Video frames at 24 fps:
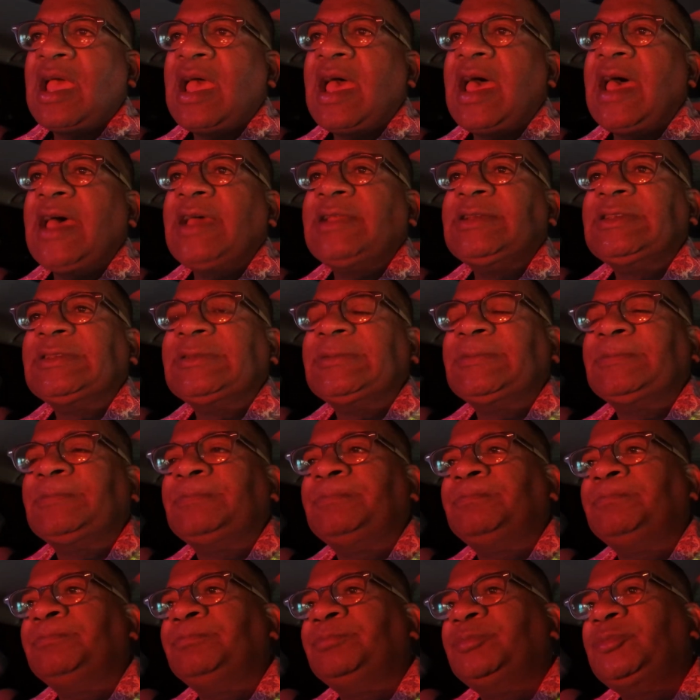And
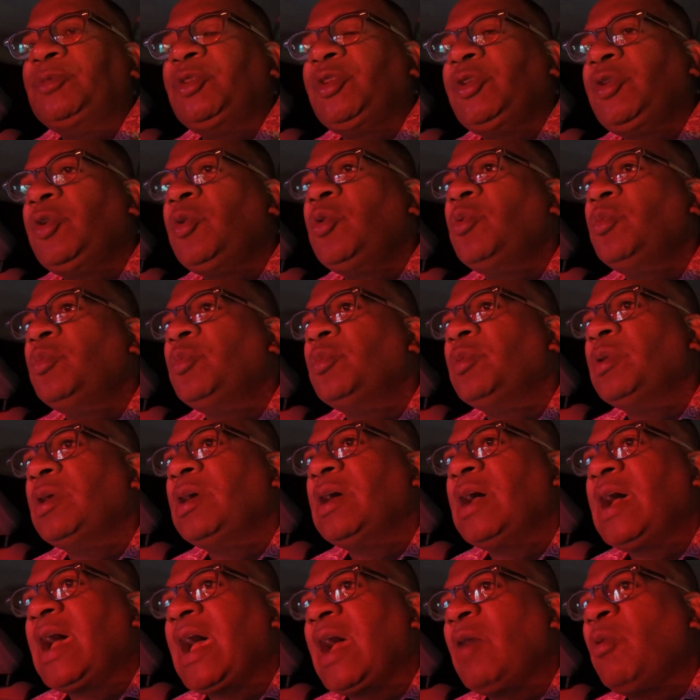you know,
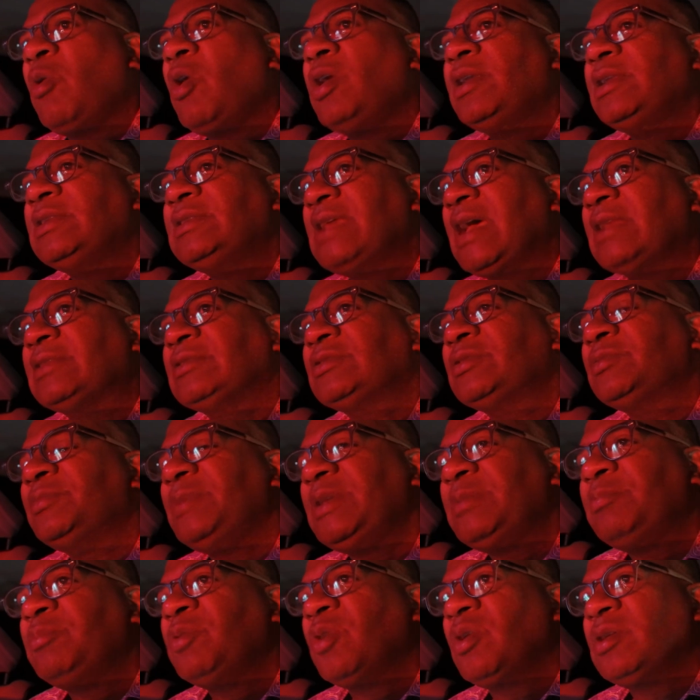I wanted that to
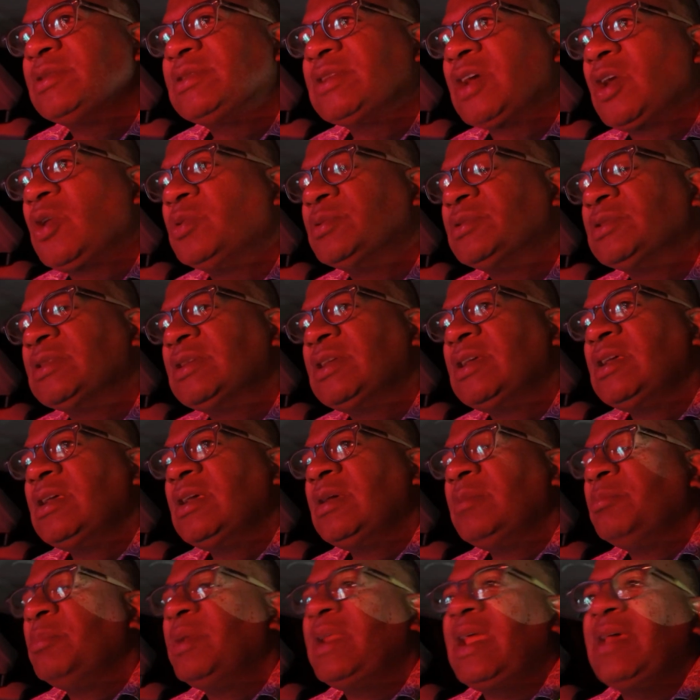be brought out.
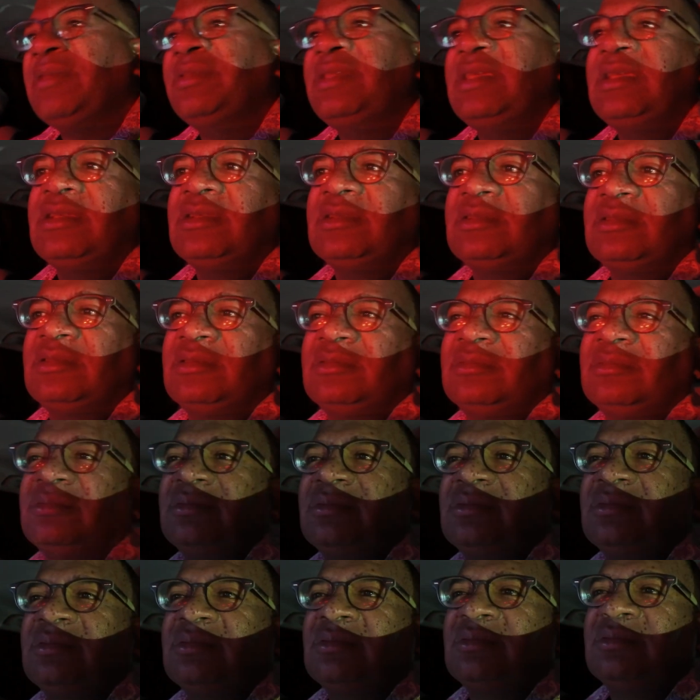But I think
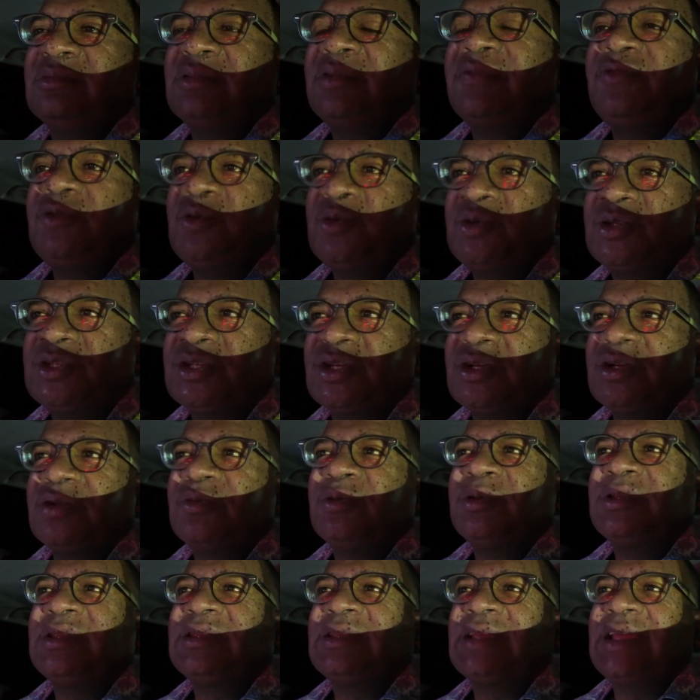the future
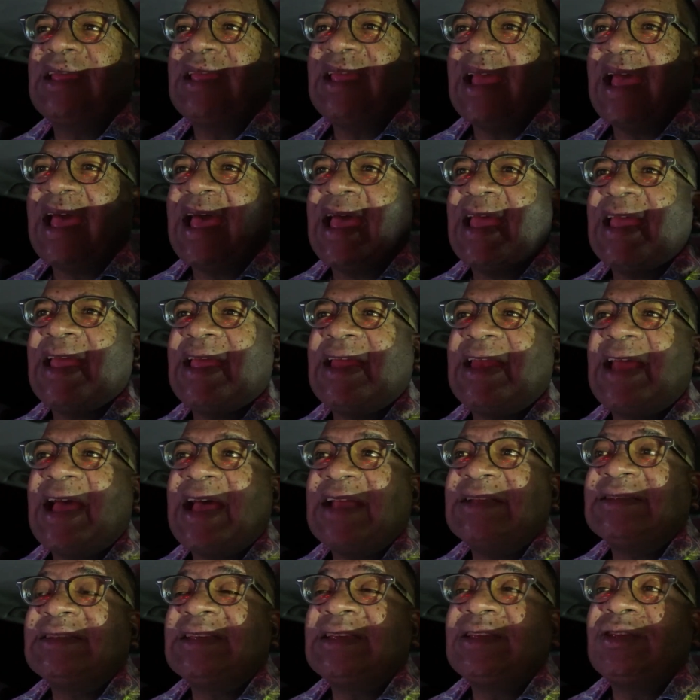with AI
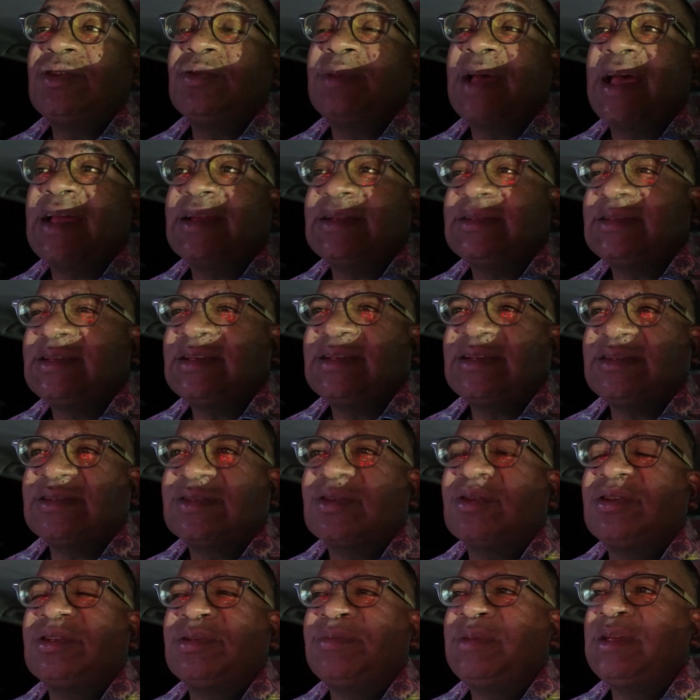enhancing humanity is
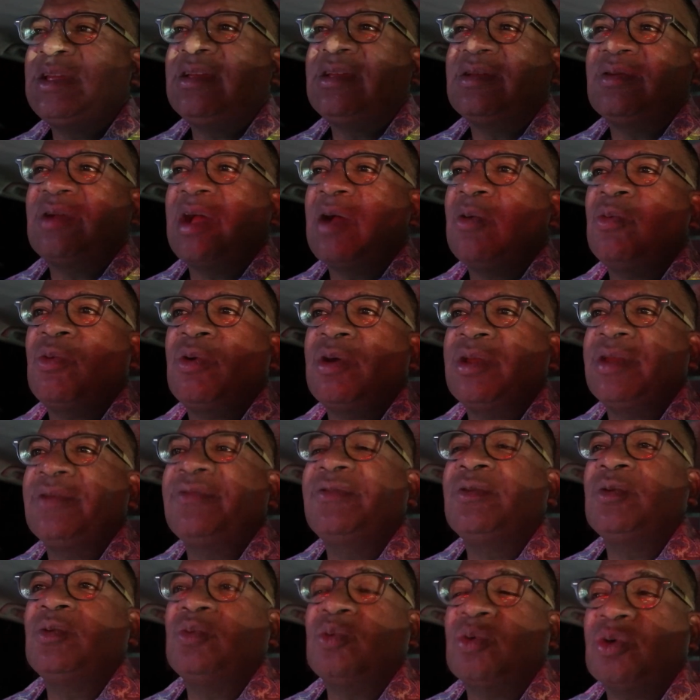going to be a
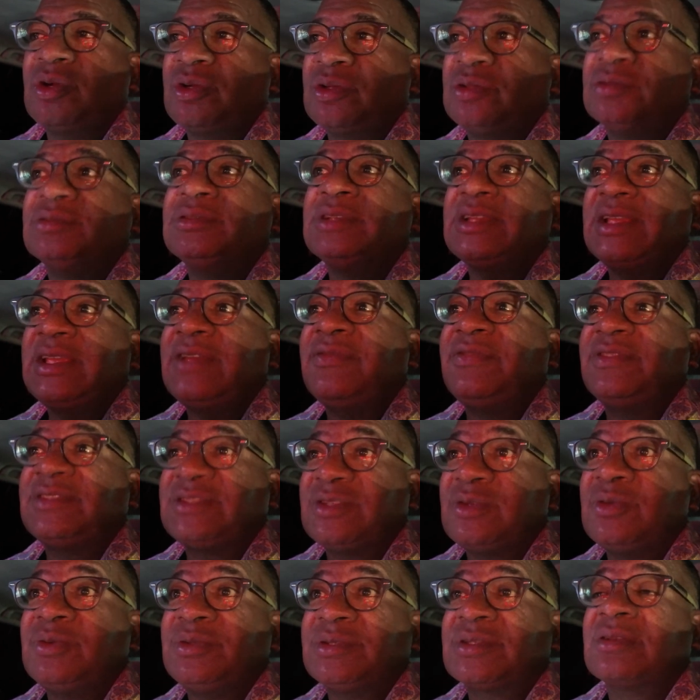wonderful world if it's
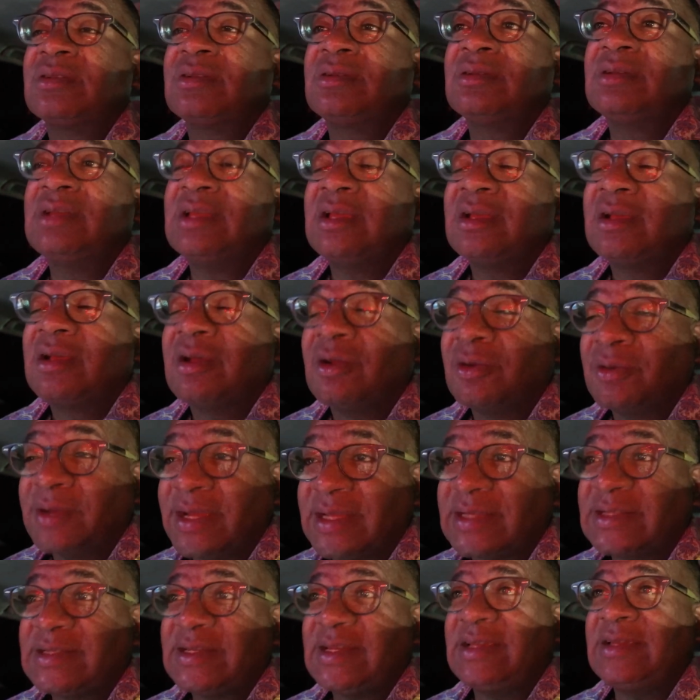used
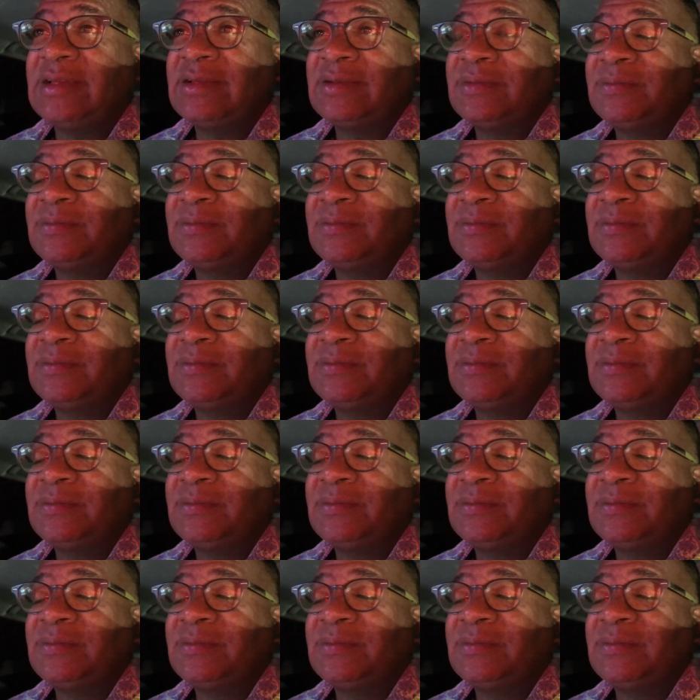correctly.